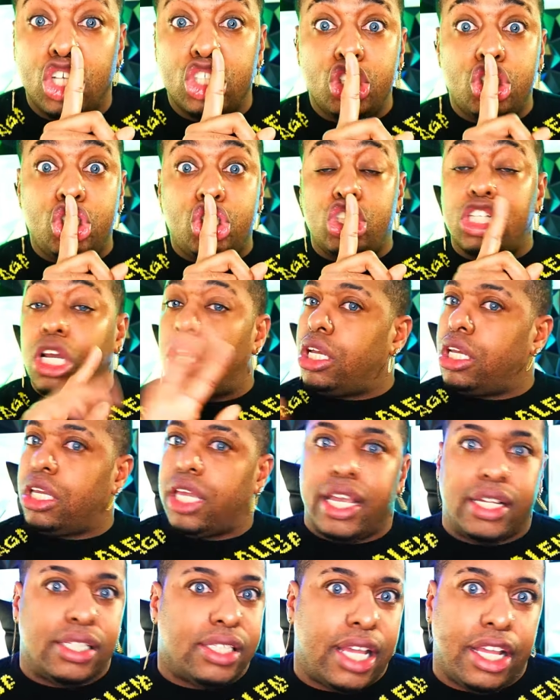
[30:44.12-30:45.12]
Shh,
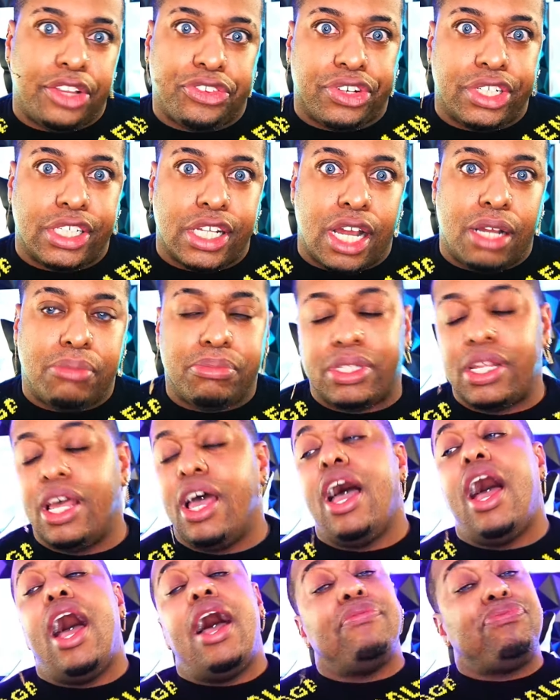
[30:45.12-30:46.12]
can't say it three times.
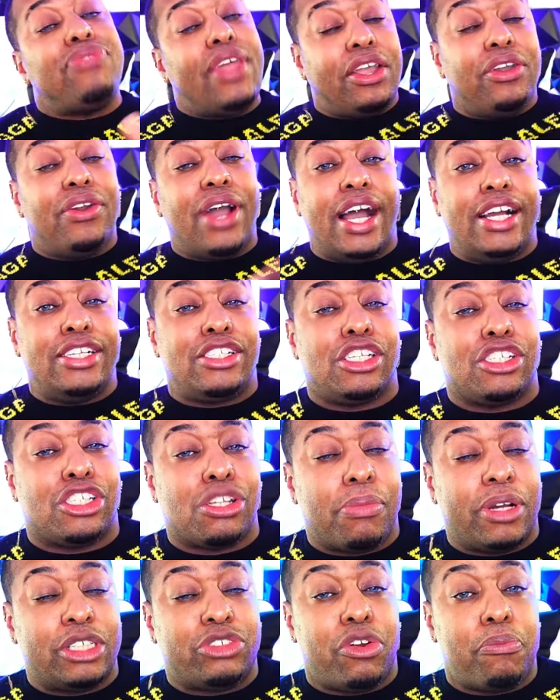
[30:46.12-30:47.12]
Thank you guys
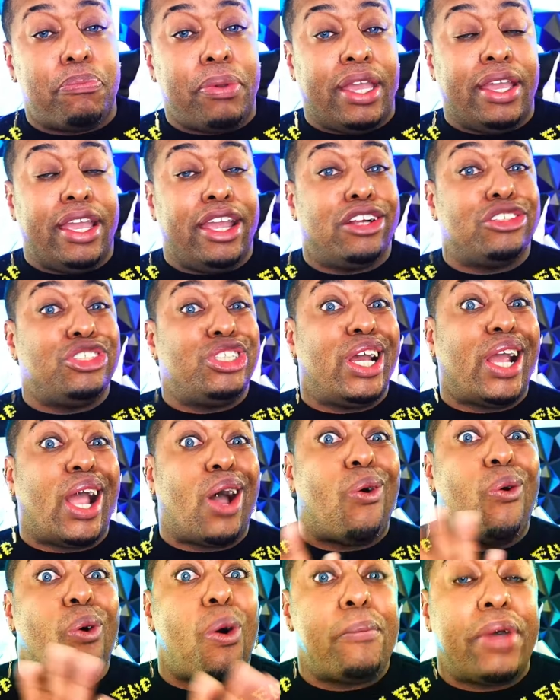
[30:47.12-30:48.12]
so much for being here. Check
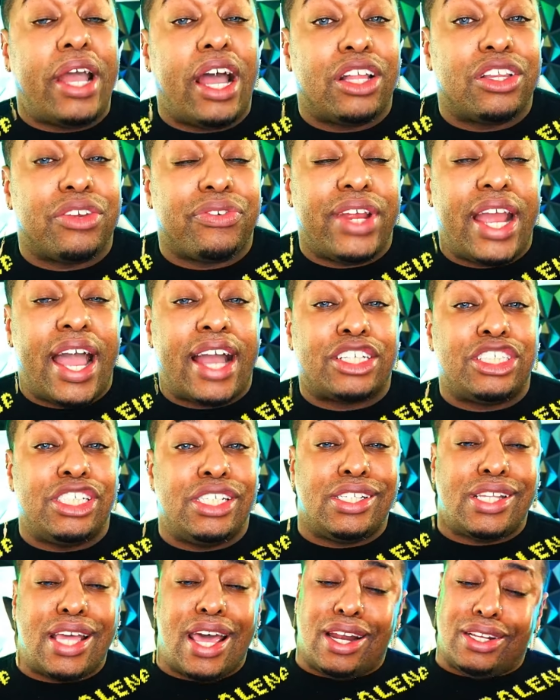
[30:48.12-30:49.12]
out all my other
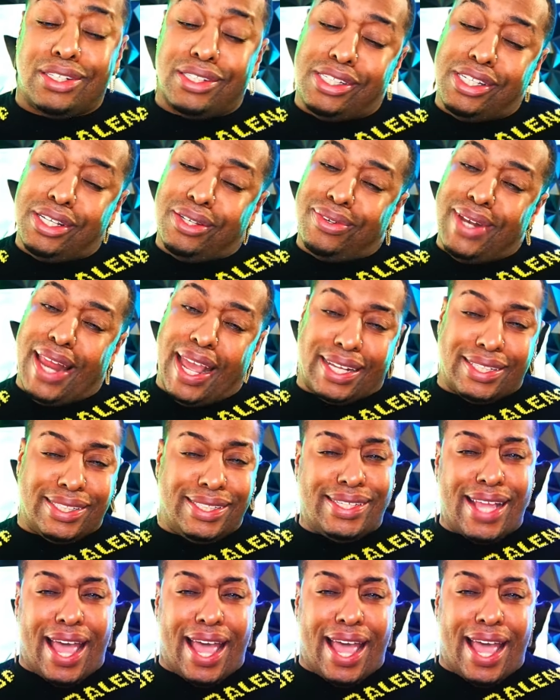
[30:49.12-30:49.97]
reactions, and until next